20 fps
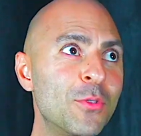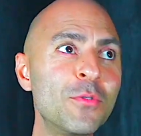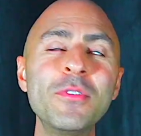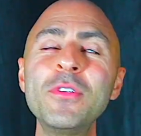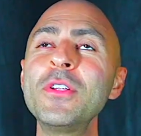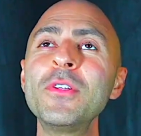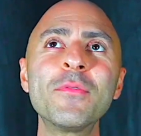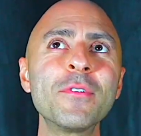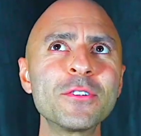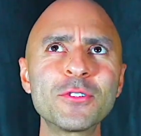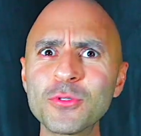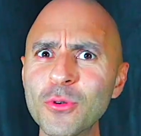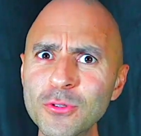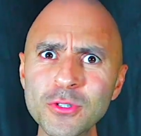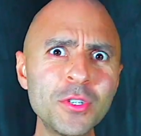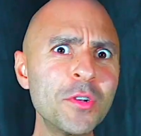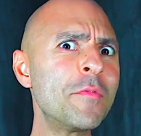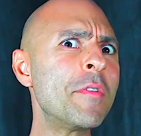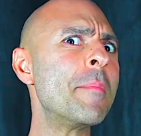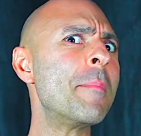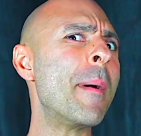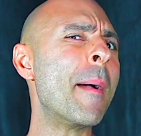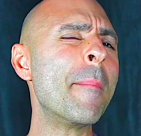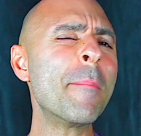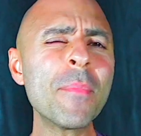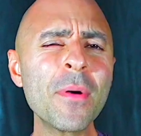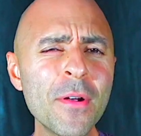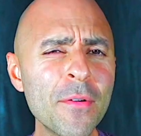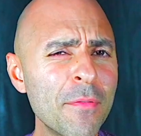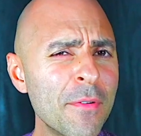universe, don't you
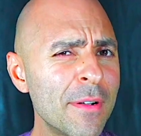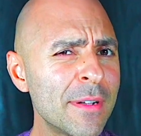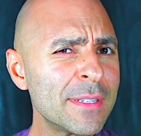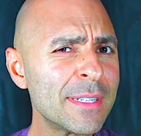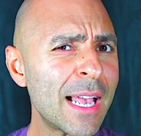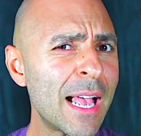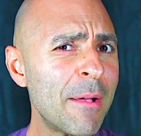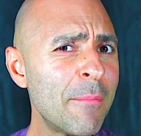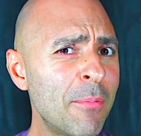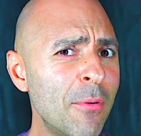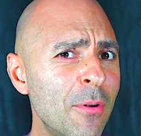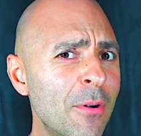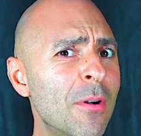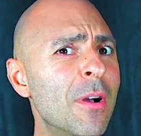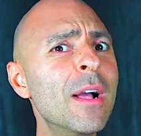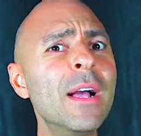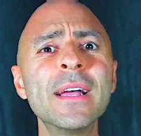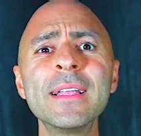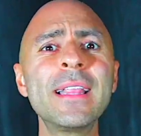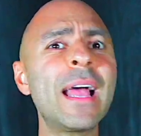remember, for example,